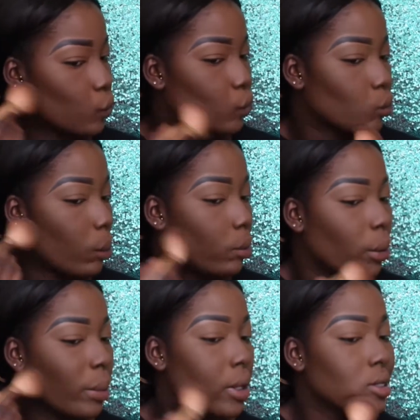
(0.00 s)
Remember
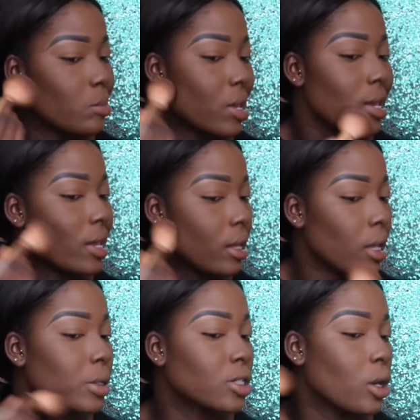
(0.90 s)
we put some here.
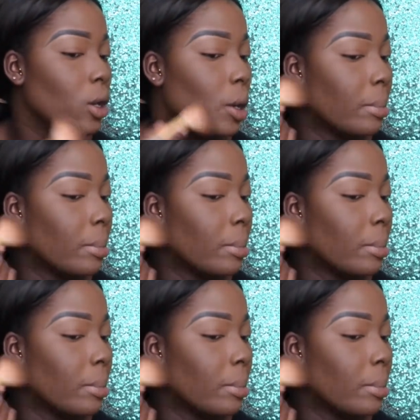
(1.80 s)
It wasn't a lot,